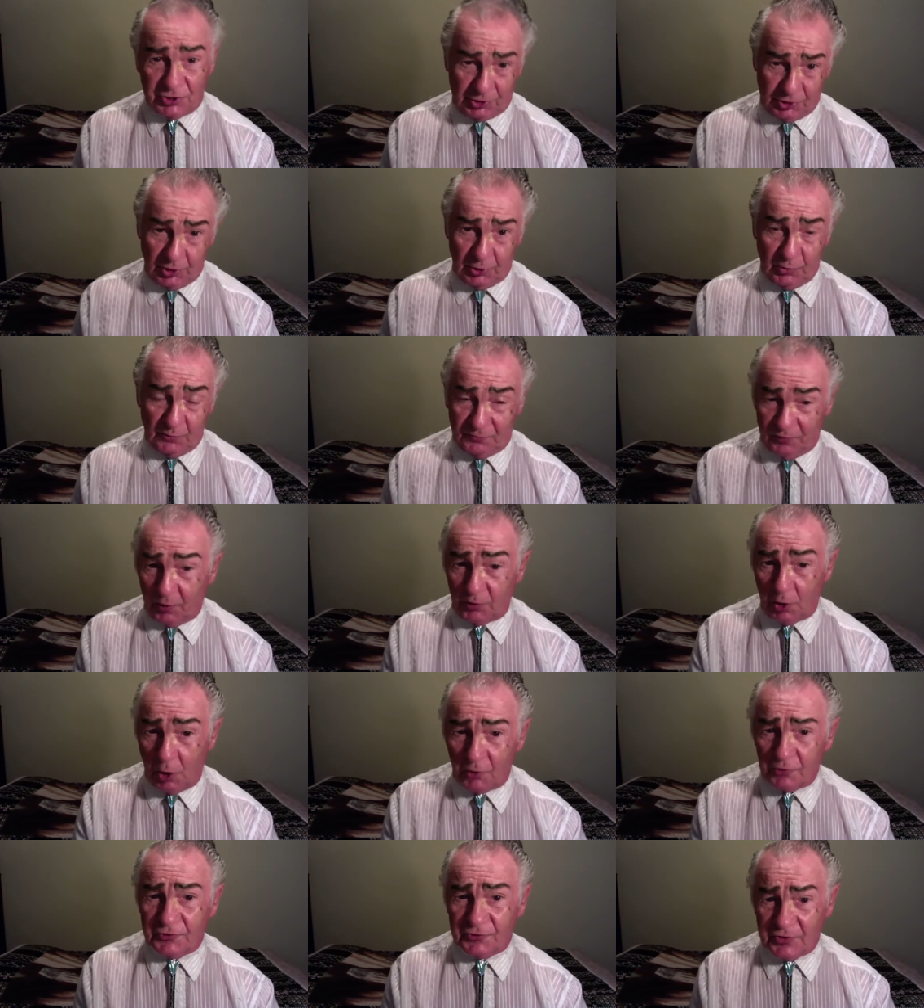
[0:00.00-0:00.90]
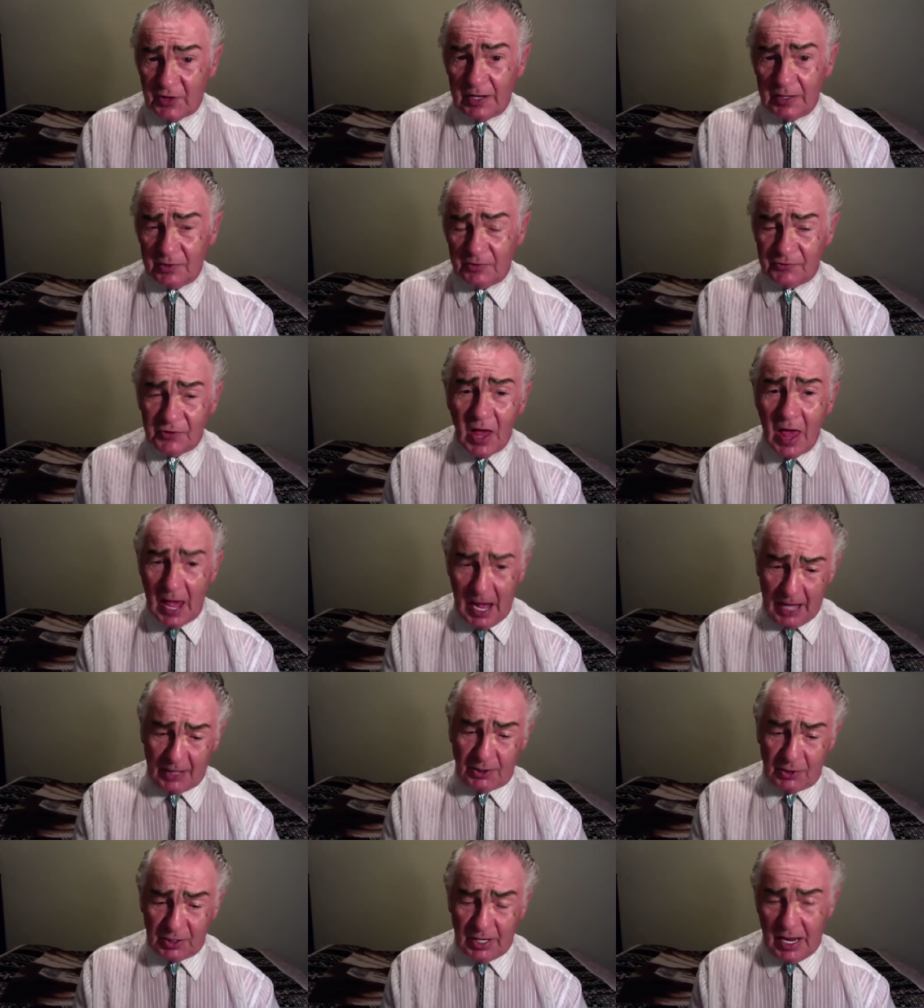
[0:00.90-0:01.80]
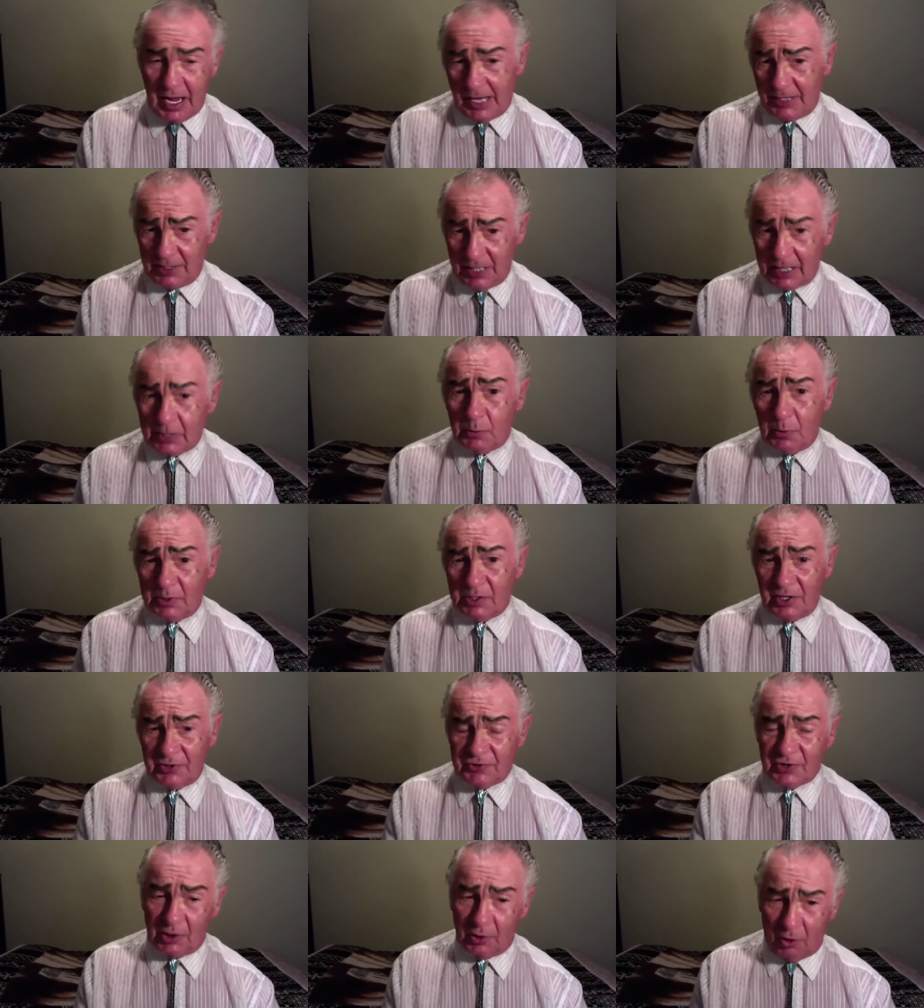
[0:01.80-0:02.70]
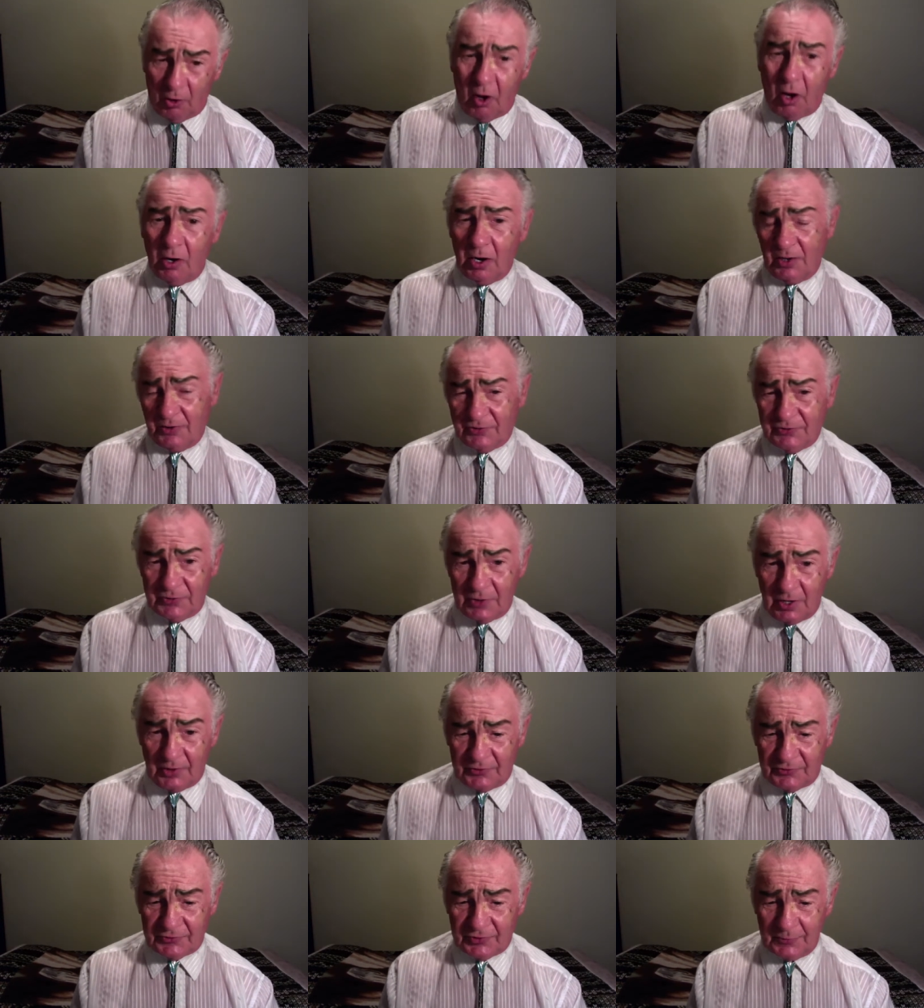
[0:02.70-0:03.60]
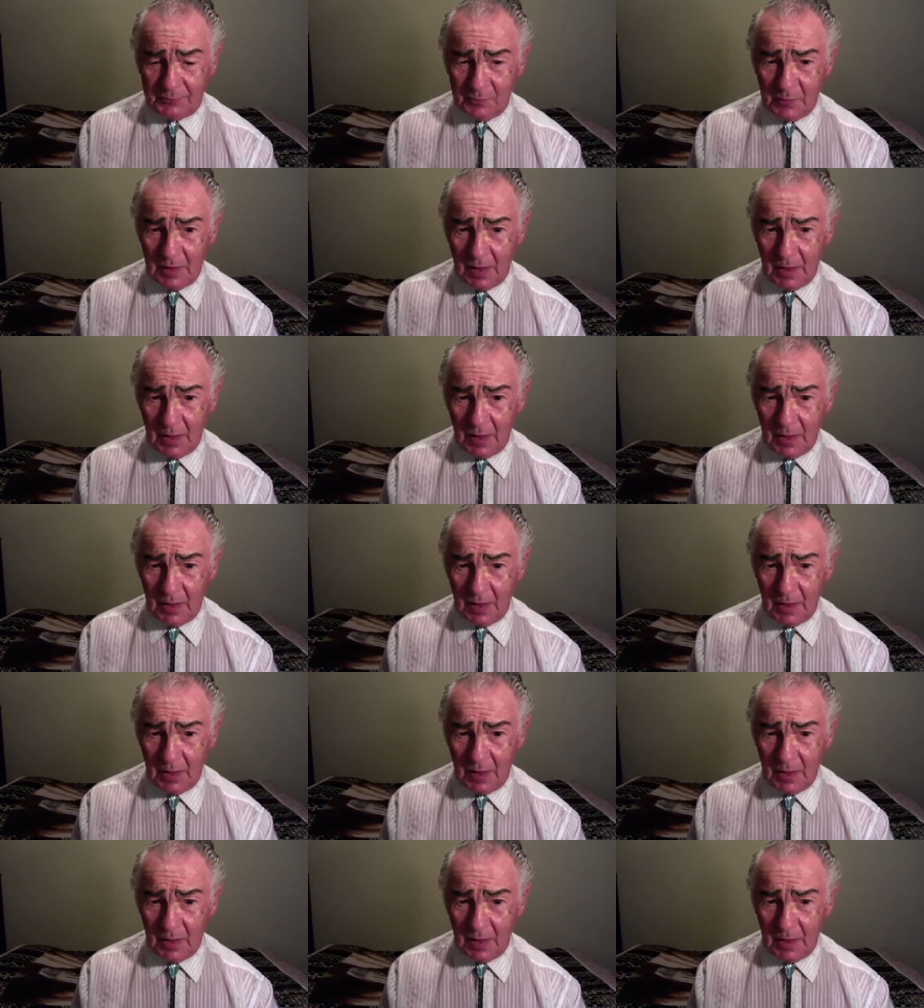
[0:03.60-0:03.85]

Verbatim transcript: you for your sins and iniquities and lawlessness.